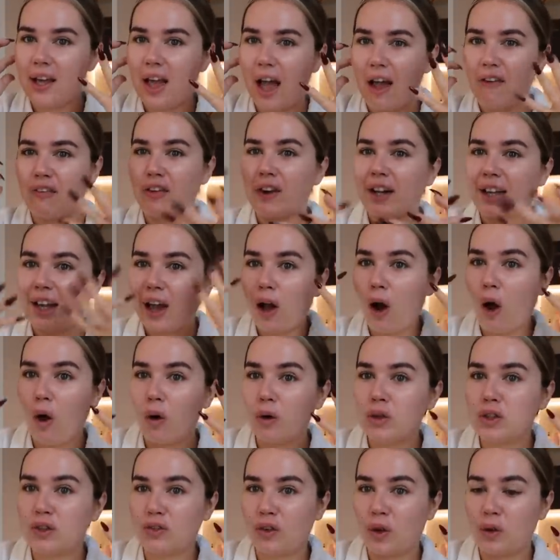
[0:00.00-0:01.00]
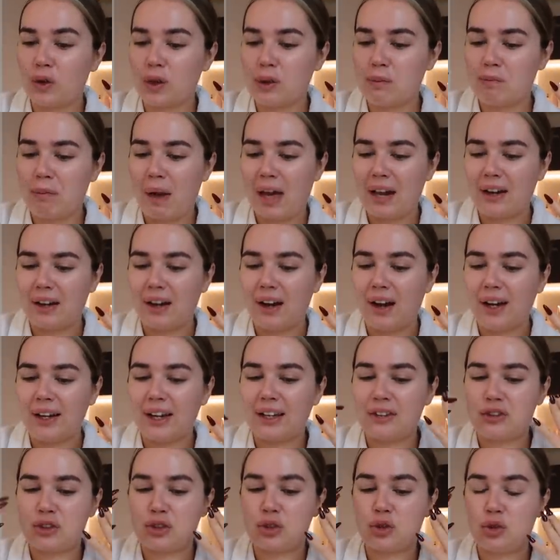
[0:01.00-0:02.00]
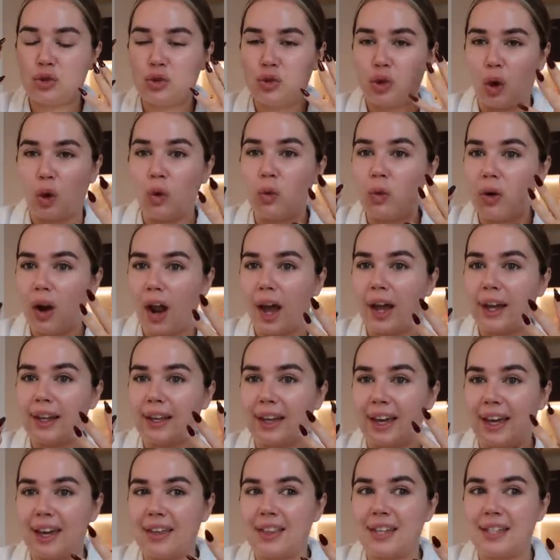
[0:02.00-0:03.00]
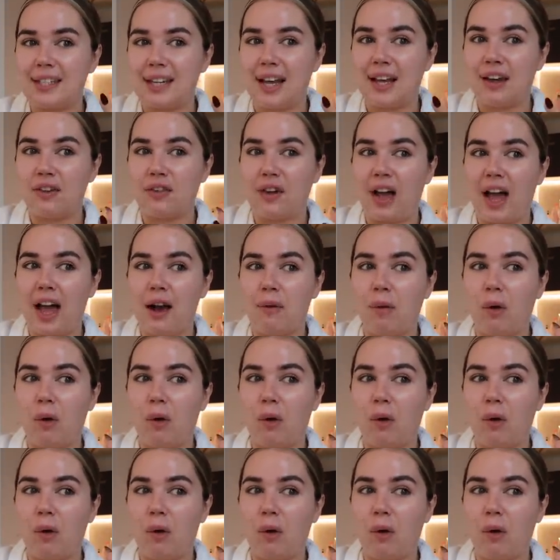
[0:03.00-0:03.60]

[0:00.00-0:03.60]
I feel like it holds volume better, and I just don't like it the day of hair